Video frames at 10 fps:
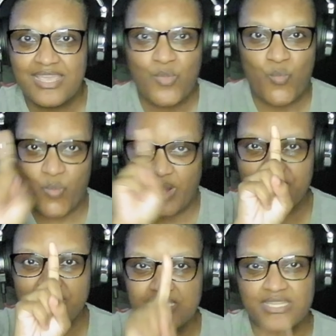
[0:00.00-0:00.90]
one
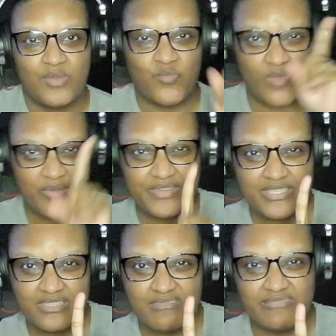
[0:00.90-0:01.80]
reason and one
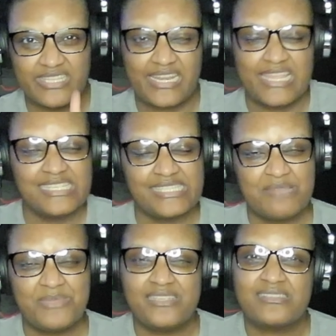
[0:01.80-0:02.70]
reason only, and his
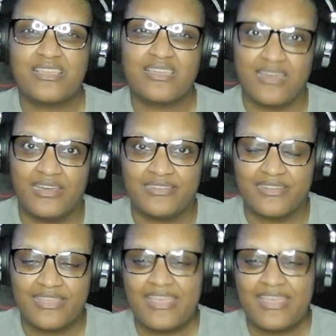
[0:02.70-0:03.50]
name is Gunn.